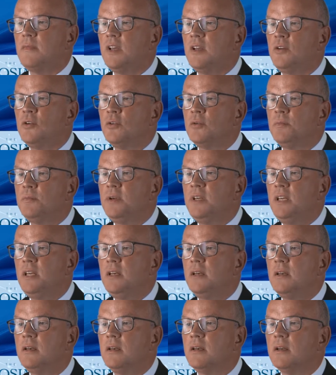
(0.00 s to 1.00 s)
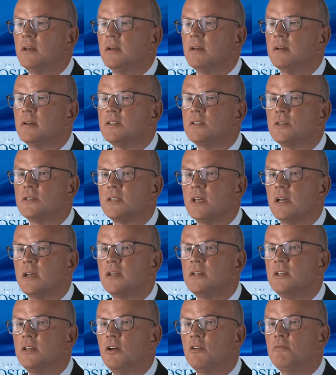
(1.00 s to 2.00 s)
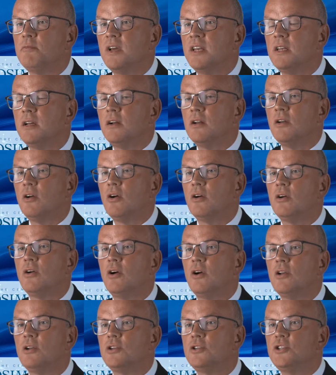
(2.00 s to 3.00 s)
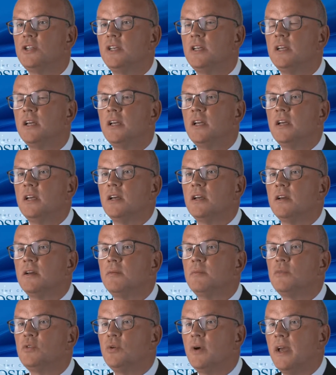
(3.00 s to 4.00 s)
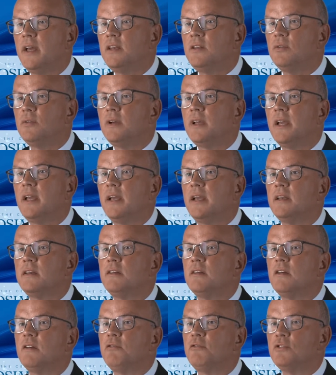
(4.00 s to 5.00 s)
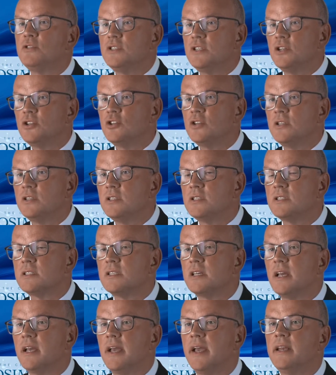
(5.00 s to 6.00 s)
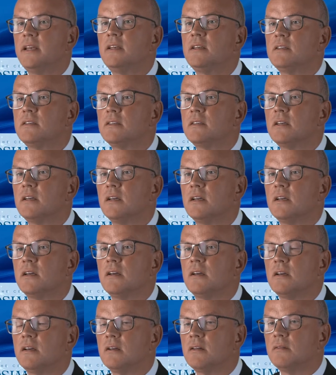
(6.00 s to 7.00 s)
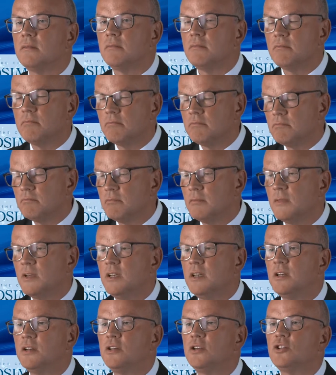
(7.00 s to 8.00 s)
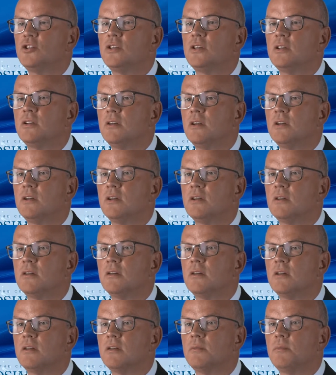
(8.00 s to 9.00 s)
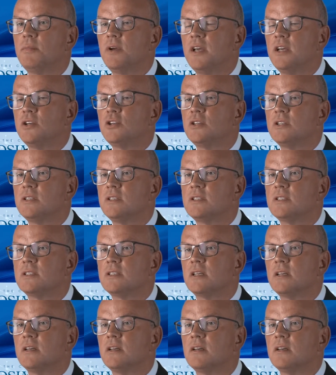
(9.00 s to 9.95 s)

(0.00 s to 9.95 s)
European Society of Medical Oncology, to educate physicians and, in addition, patients